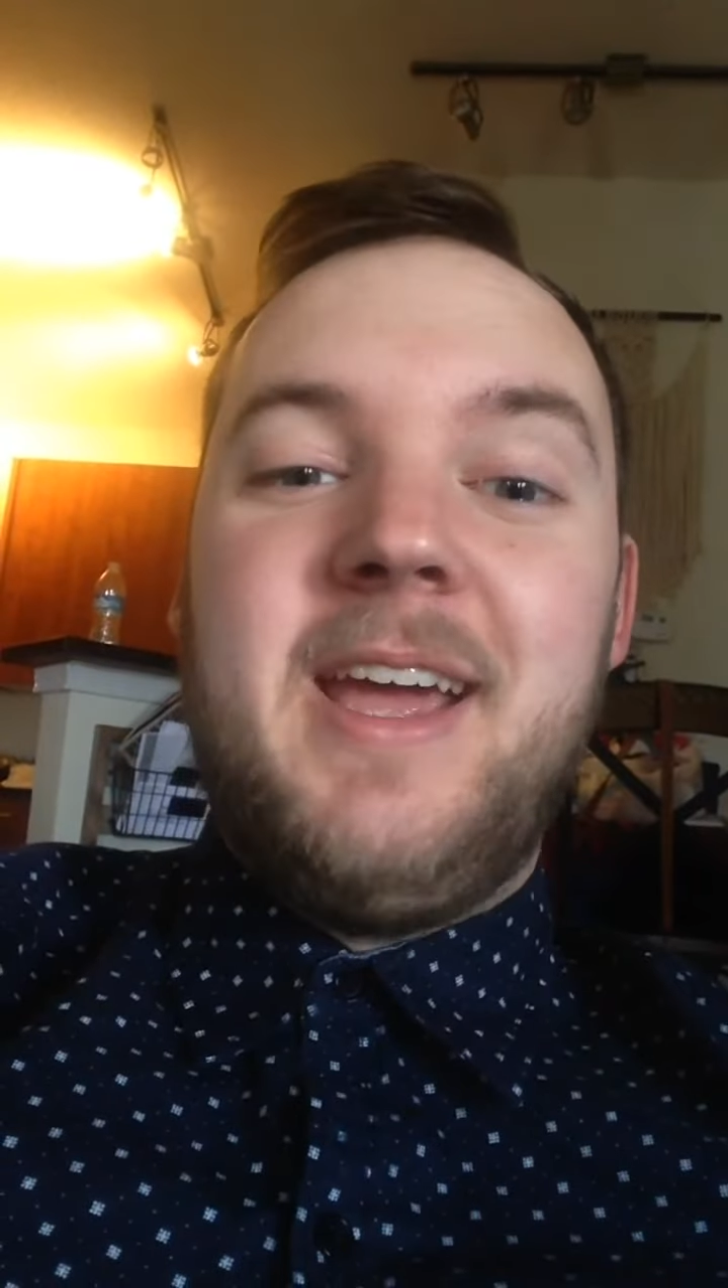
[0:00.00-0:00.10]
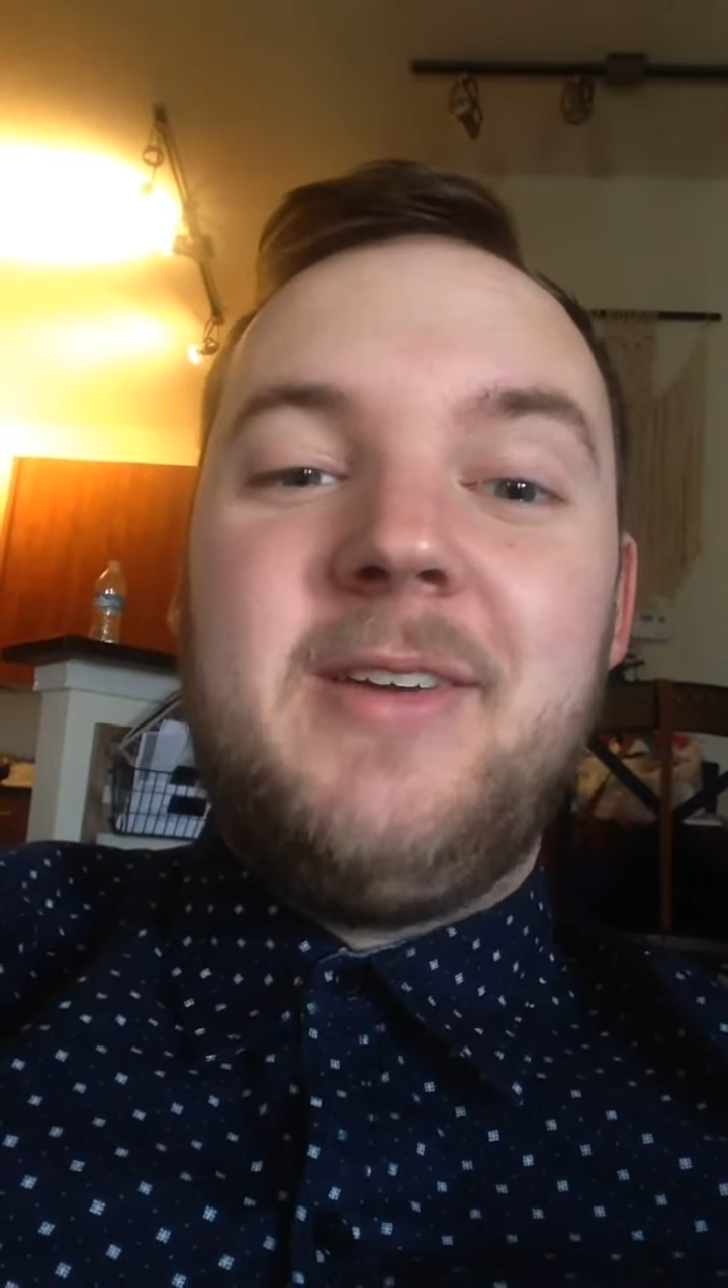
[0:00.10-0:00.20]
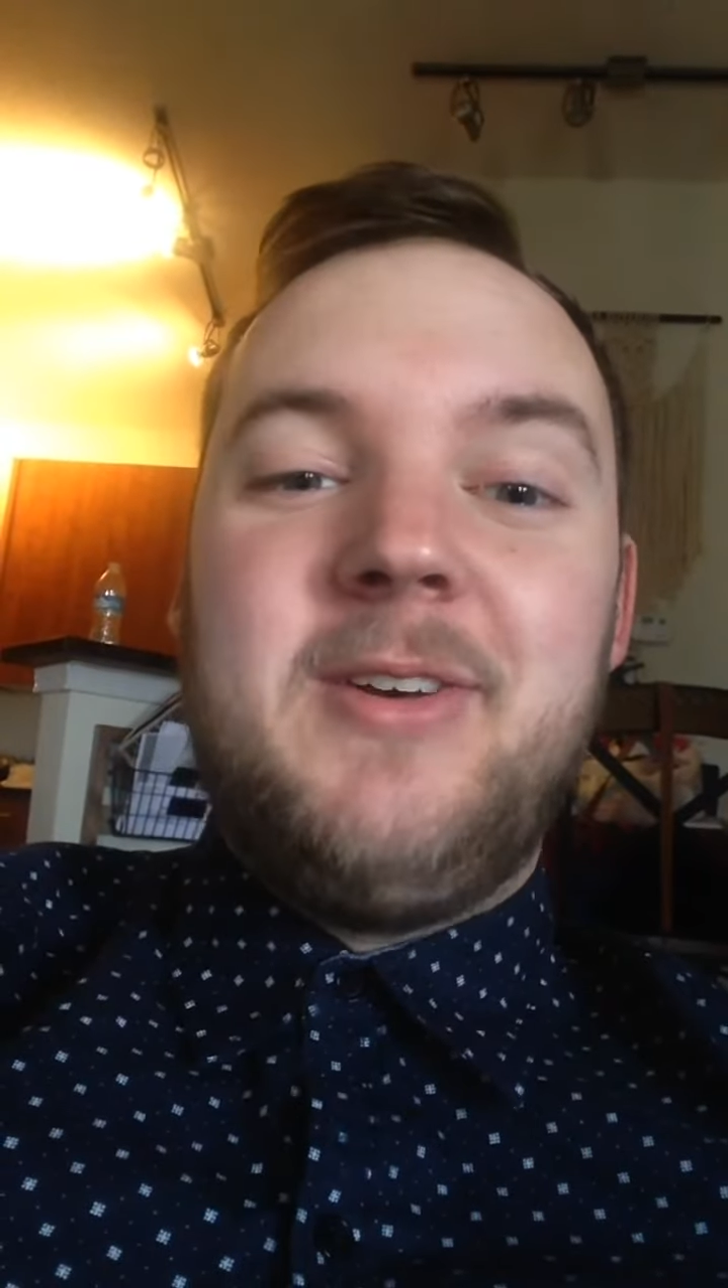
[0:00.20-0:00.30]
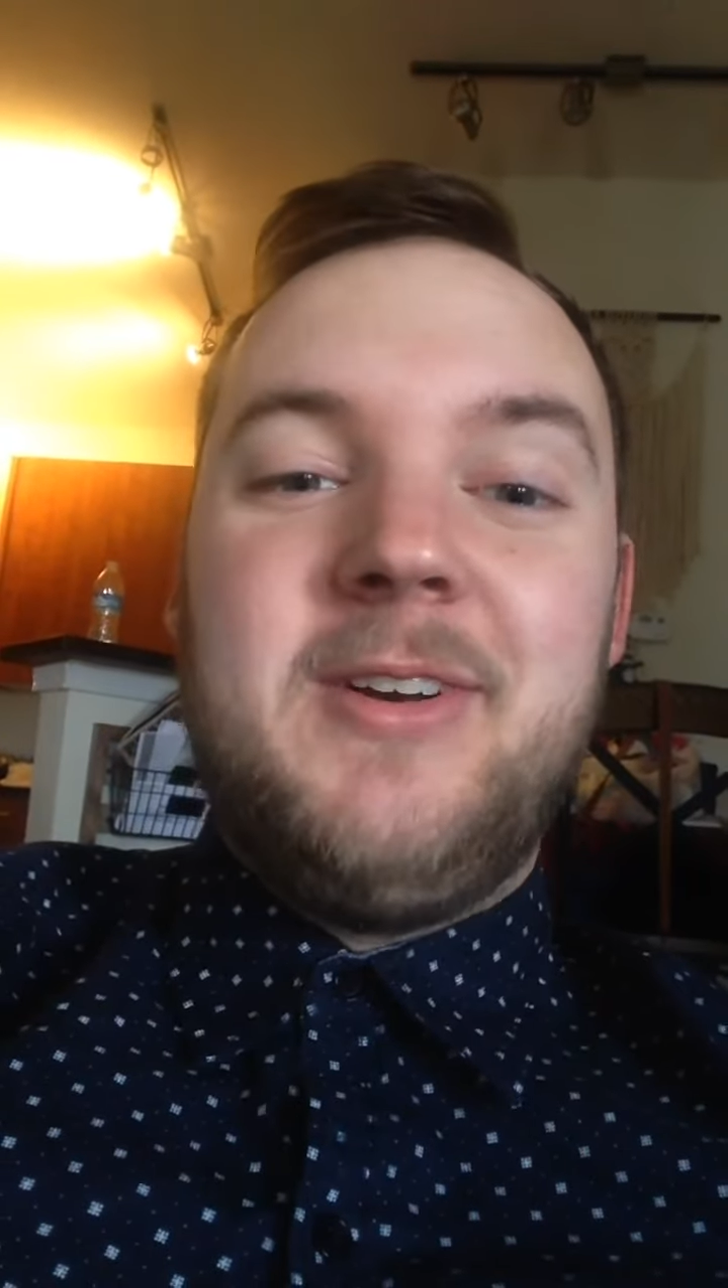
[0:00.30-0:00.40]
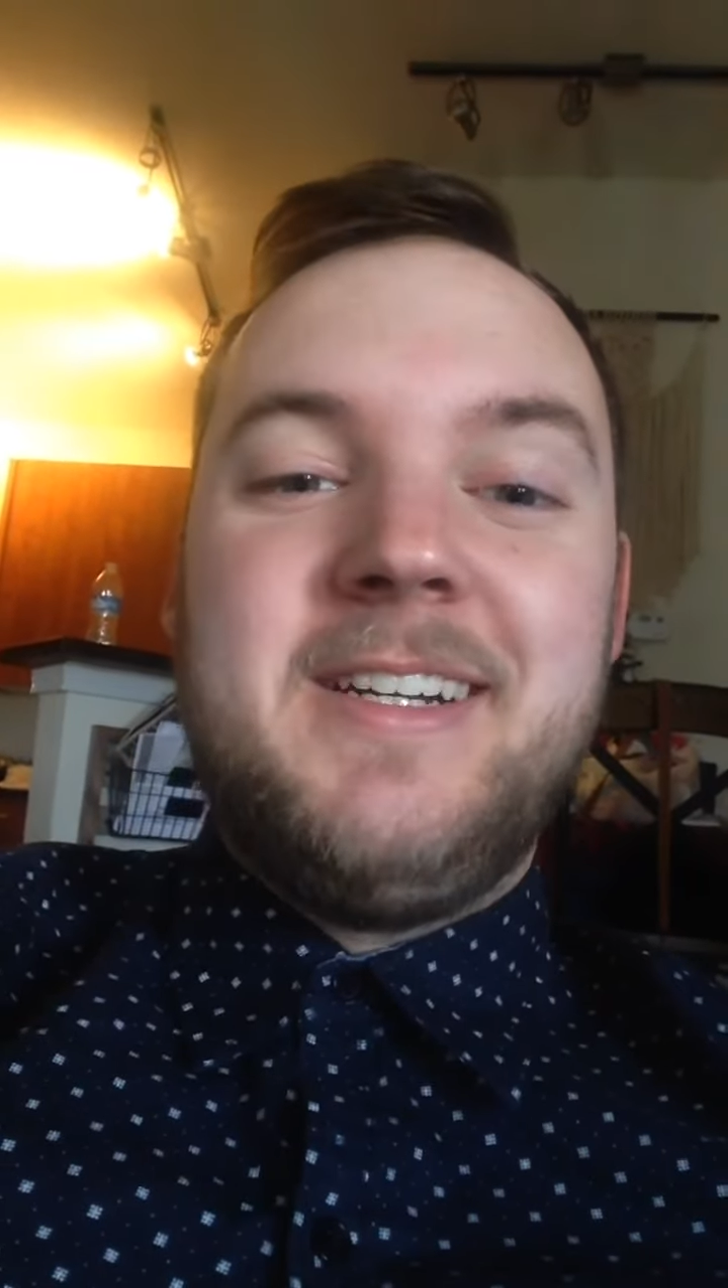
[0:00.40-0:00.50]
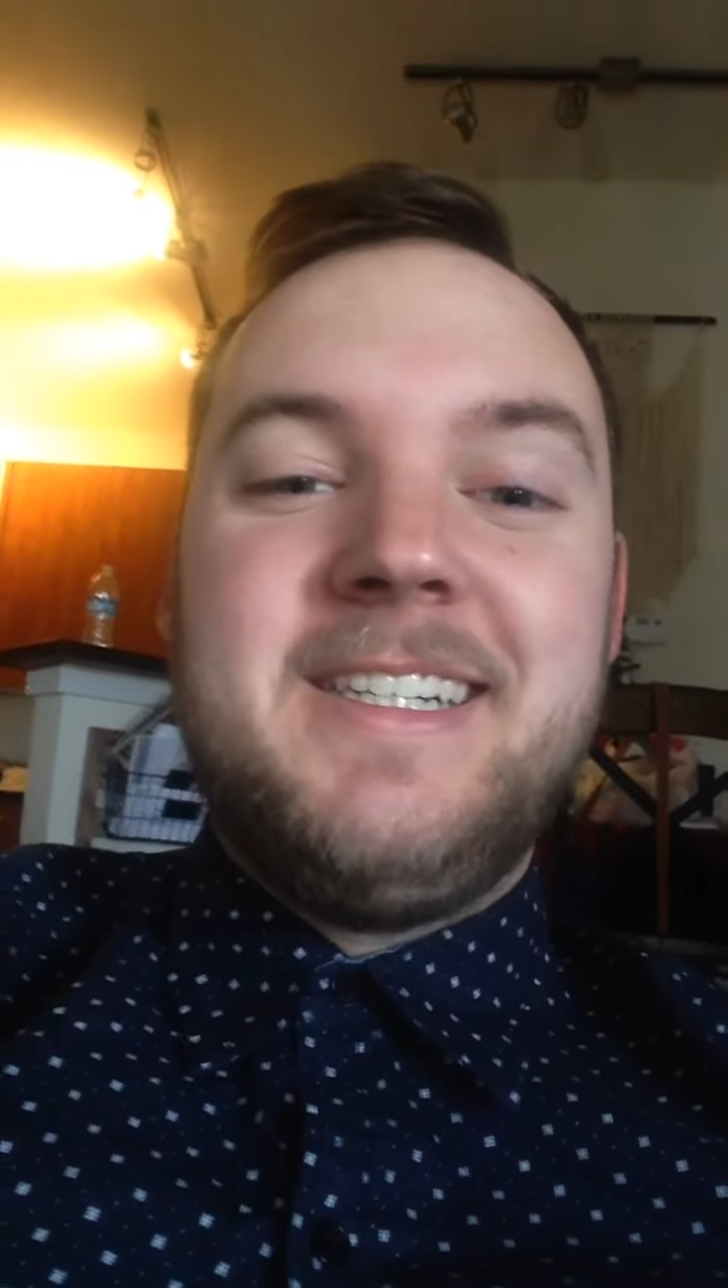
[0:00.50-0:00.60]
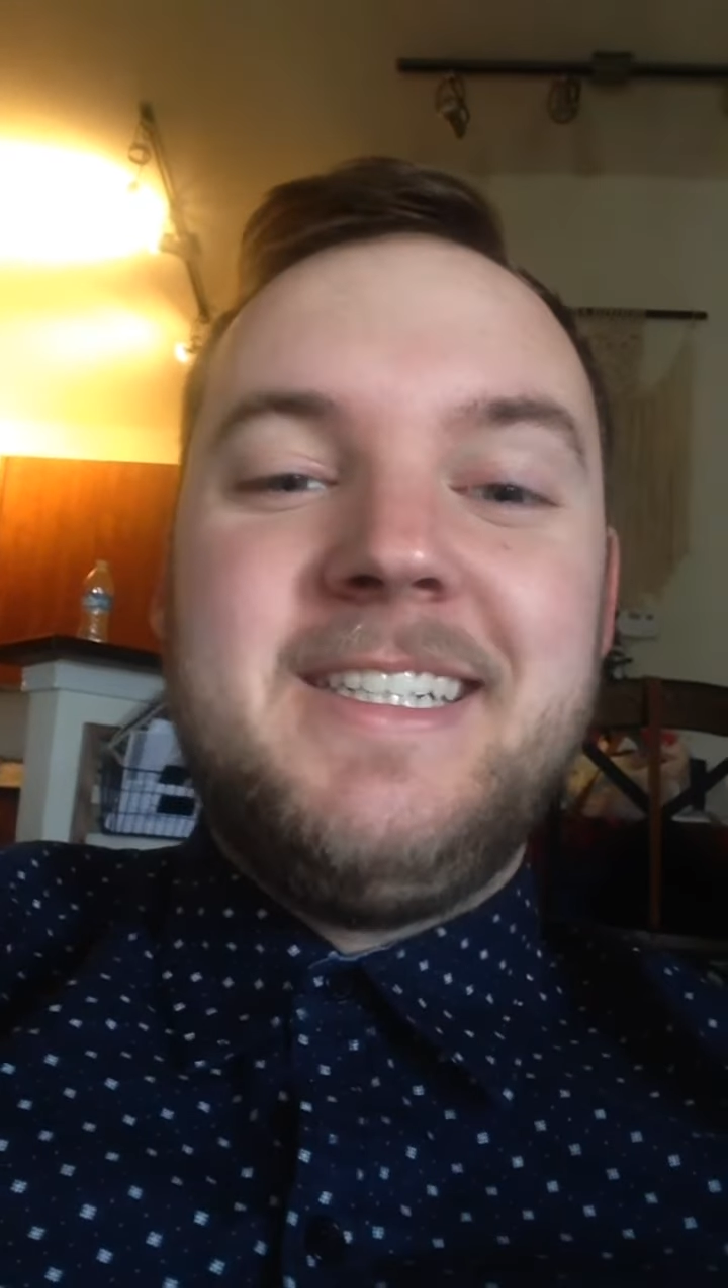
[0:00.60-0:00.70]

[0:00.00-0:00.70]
actor.